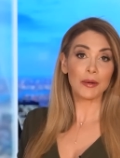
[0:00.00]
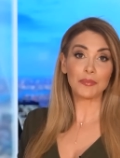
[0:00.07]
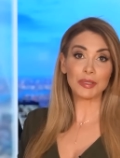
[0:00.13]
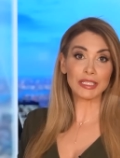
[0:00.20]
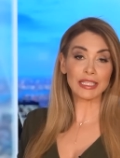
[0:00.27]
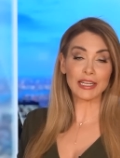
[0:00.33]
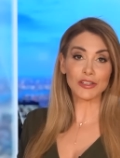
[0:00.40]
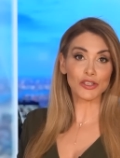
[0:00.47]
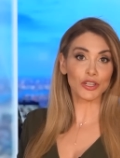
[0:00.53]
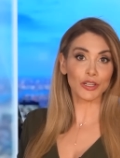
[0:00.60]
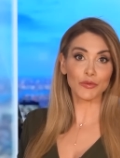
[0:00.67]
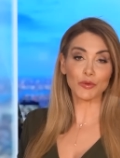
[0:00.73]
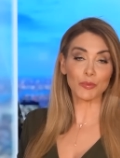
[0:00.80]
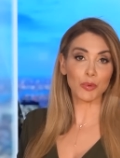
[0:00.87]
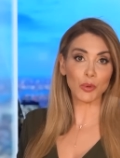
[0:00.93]
potentially
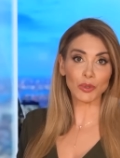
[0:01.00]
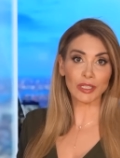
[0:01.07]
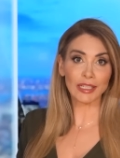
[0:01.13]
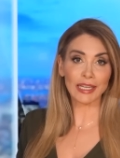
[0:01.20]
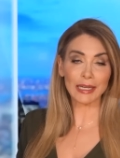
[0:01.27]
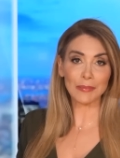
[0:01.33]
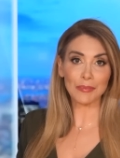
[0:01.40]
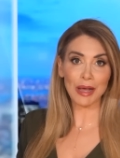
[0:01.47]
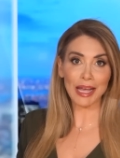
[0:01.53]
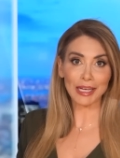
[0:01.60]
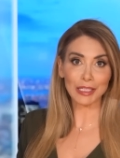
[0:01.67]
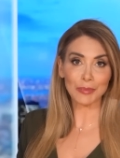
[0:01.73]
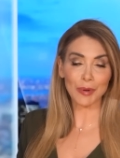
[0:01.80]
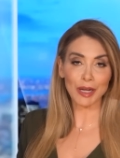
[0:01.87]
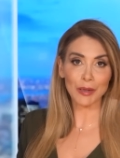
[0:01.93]
reportedly
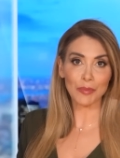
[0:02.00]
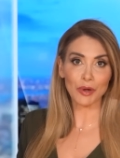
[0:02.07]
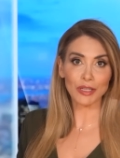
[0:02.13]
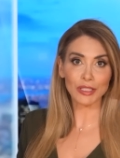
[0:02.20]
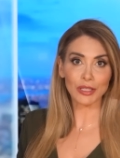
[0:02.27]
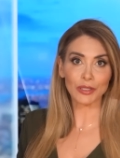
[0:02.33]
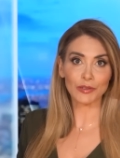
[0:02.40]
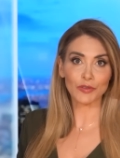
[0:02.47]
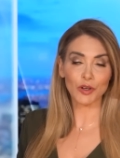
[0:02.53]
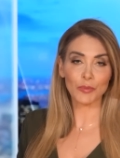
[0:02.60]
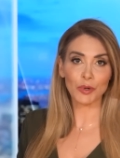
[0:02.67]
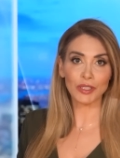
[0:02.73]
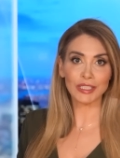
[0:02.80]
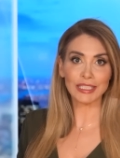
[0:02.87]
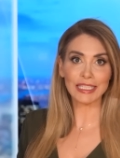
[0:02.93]
backed by a basket of
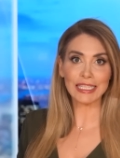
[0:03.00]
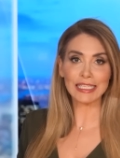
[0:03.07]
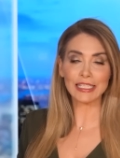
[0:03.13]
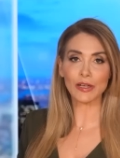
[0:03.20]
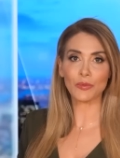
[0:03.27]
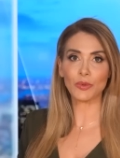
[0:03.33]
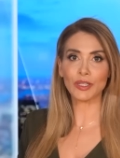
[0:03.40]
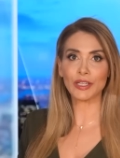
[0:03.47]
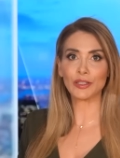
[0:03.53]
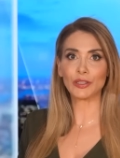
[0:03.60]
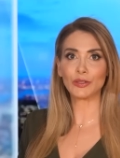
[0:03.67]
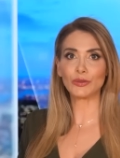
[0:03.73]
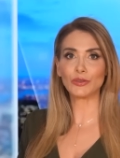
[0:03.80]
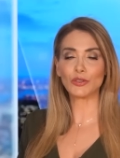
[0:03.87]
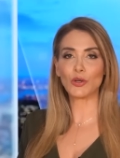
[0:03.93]
commodities that would
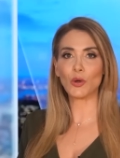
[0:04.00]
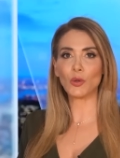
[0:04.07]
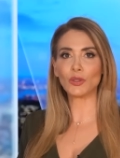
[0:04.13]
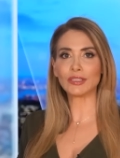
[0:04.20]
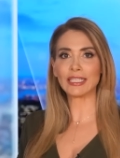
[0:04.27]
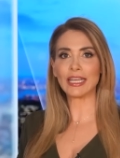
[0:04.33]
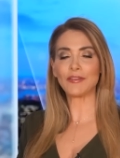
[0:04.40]
include gold.